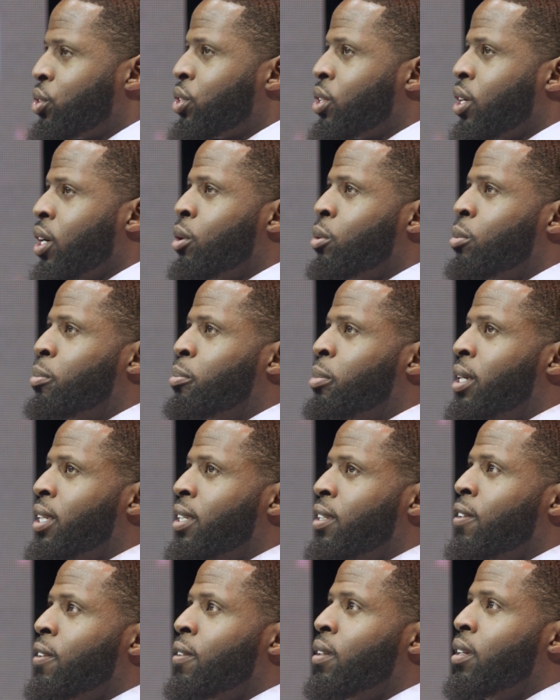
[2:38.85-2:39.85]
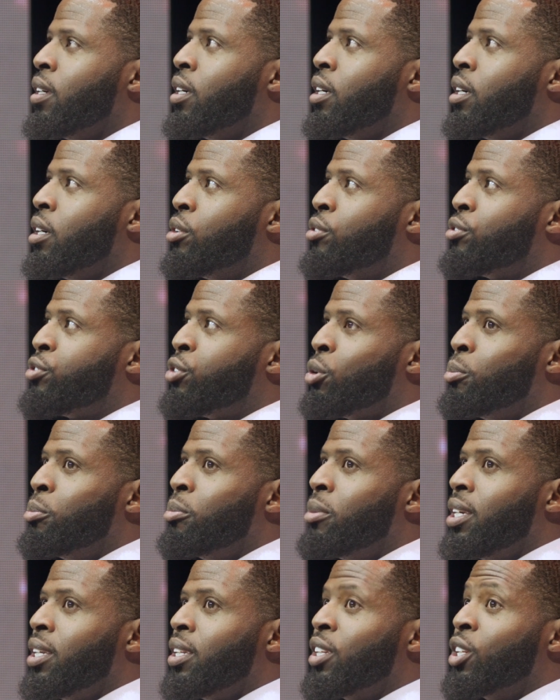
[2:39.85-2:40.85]
So, but for
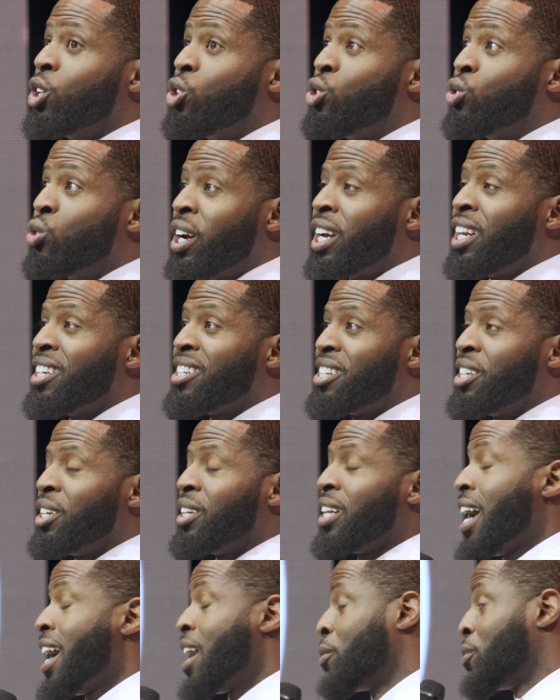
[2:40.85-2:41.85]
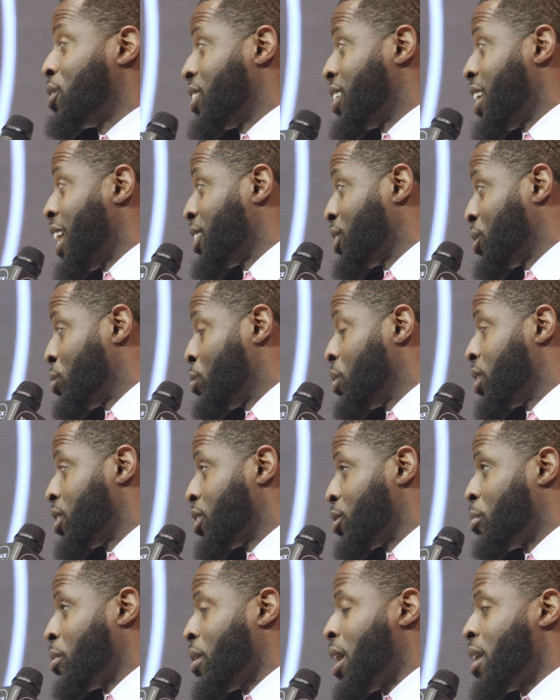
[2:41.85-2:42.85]
me, the greatest deal I had, which actually
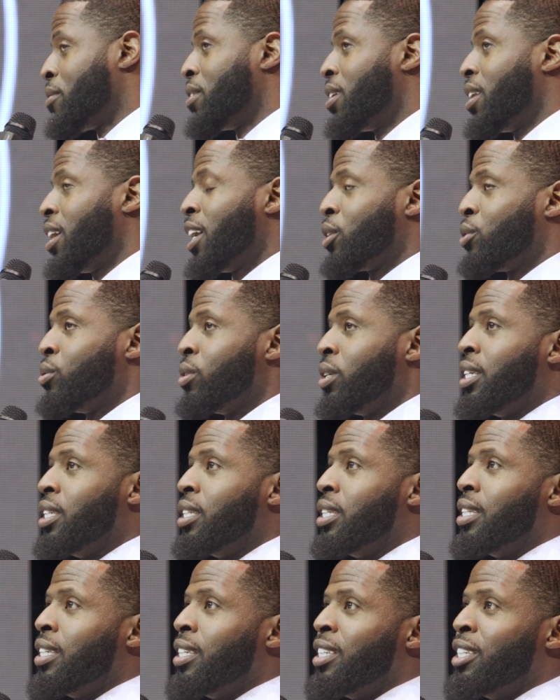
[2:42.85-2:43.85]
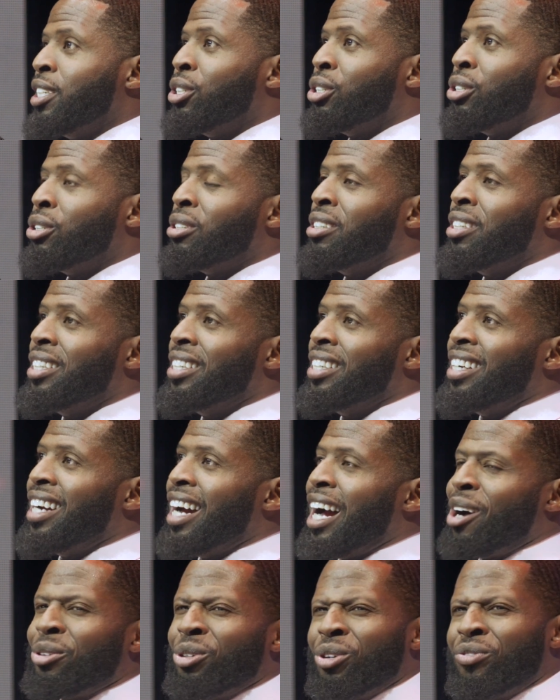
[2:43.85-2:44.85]
was a private equity deal,
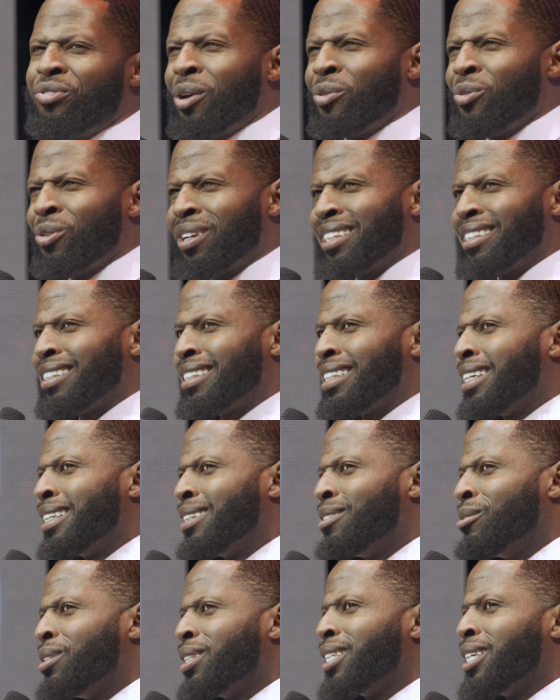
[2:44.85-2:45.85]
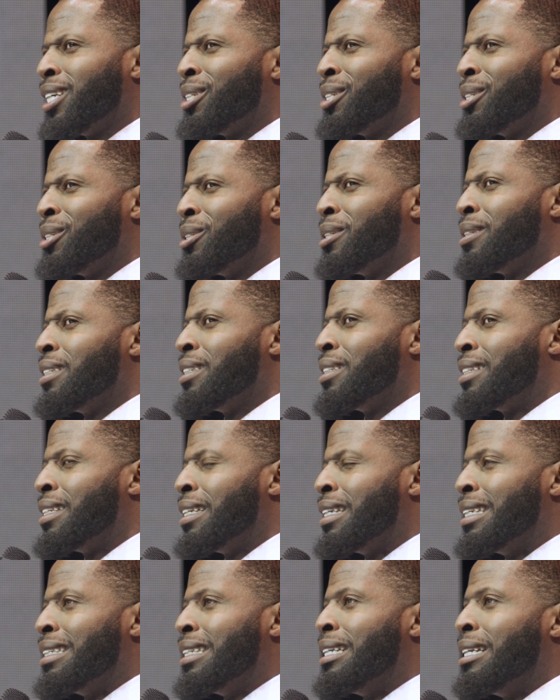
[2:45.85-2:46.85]
I don't know if I want to say the return on this
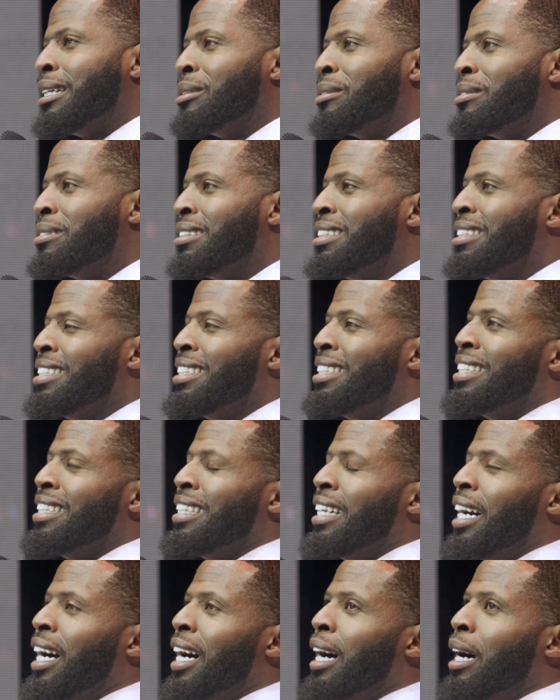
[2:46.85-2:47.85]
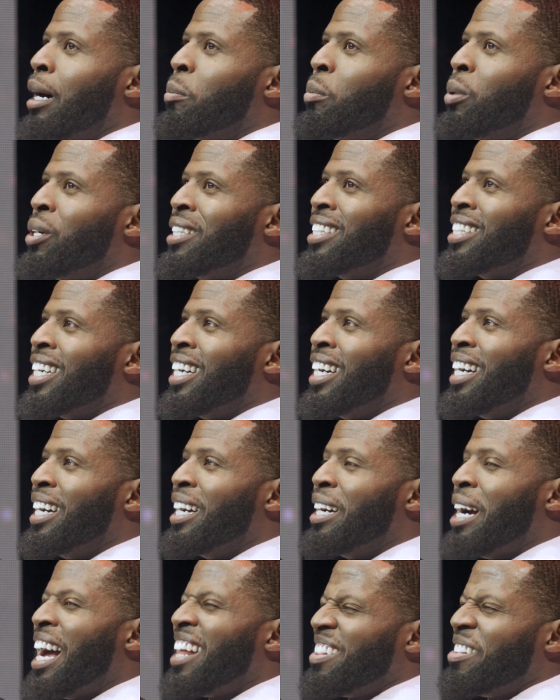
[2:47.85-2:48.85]
thing, though. But
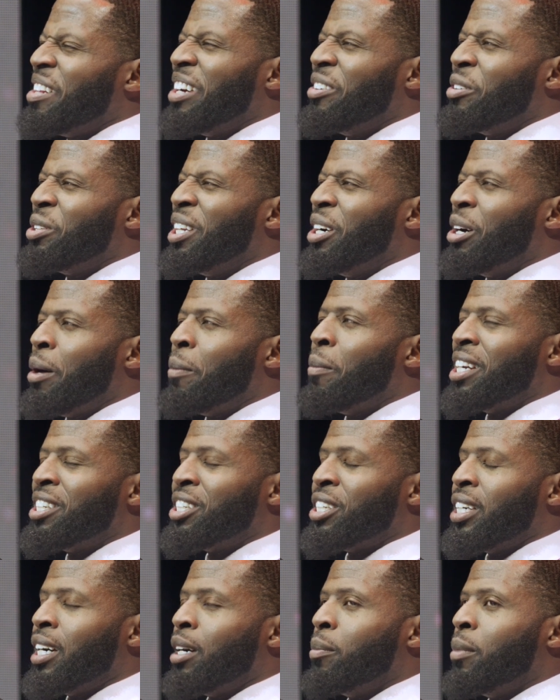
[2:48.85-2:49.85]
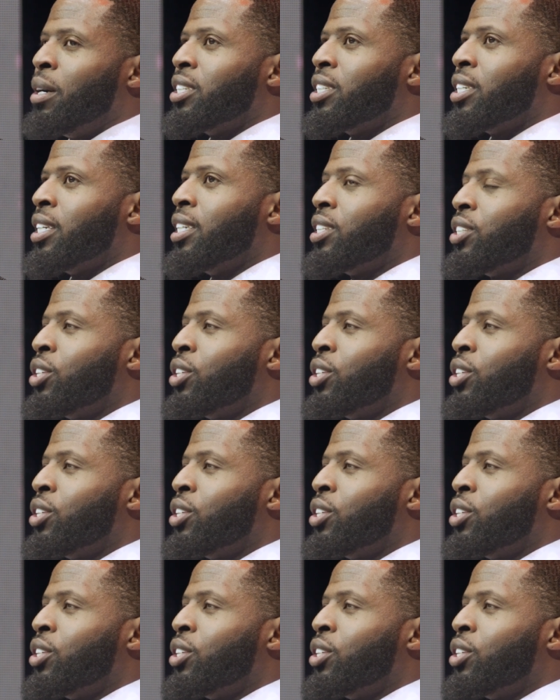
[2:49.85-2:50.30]
I might share it.